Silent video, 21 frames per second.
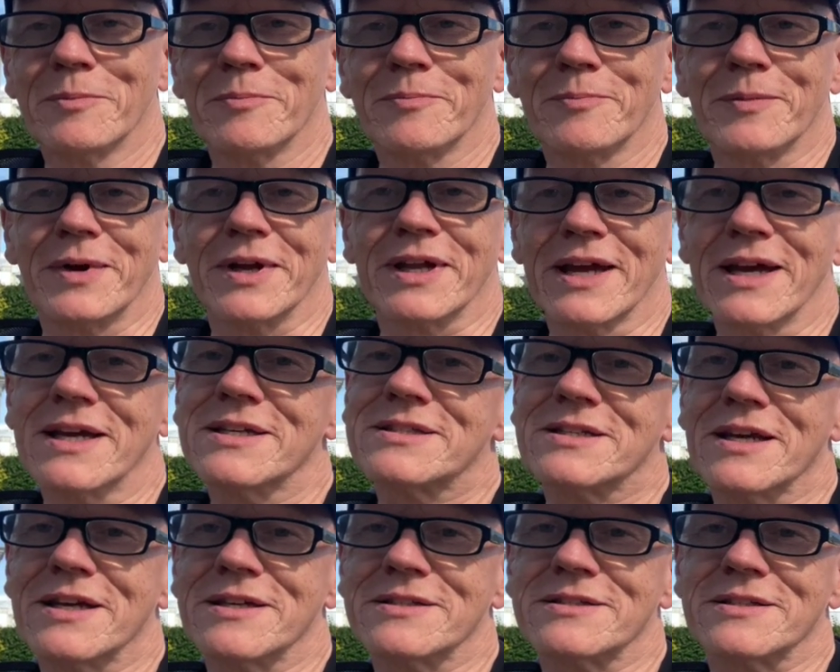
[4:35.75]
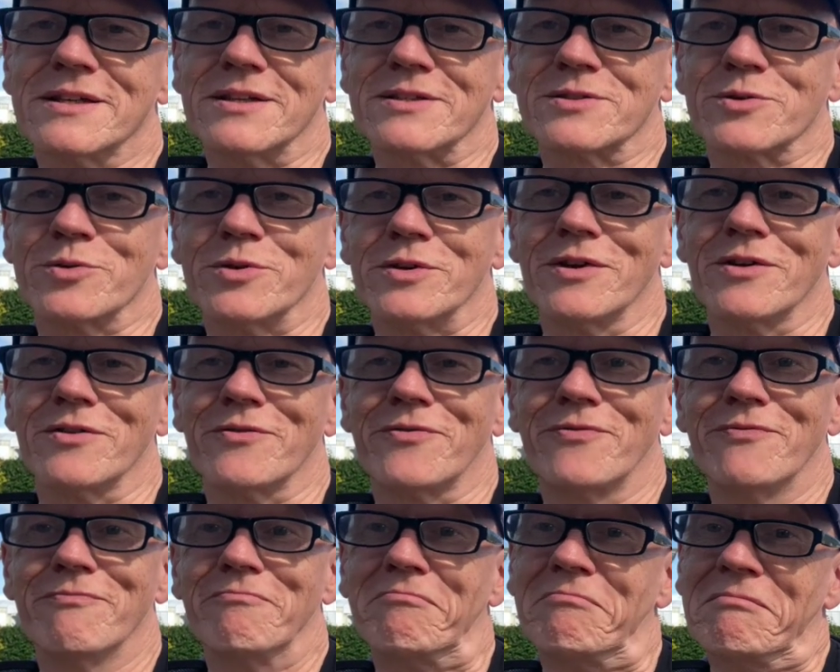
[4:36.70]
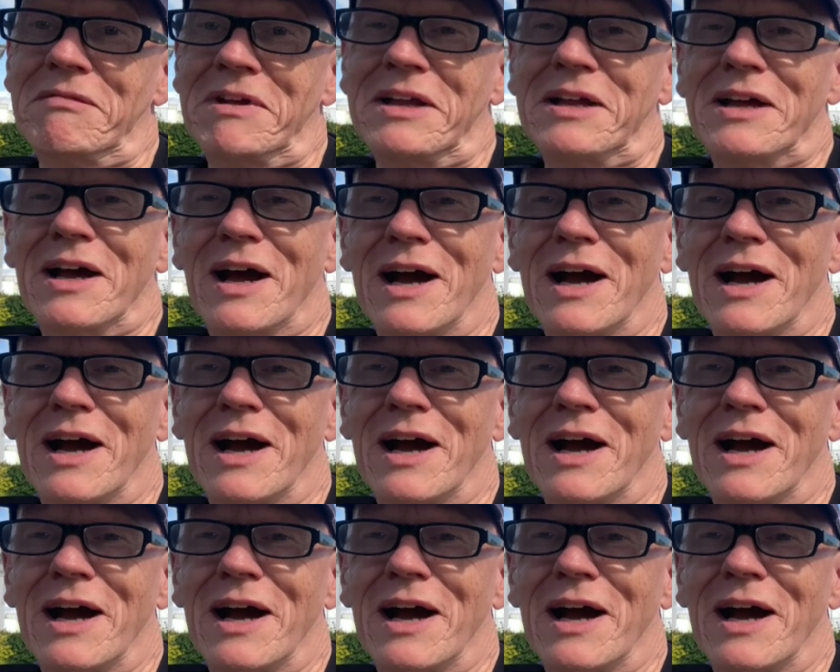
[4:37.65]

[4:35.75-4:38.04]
My guess is it's going to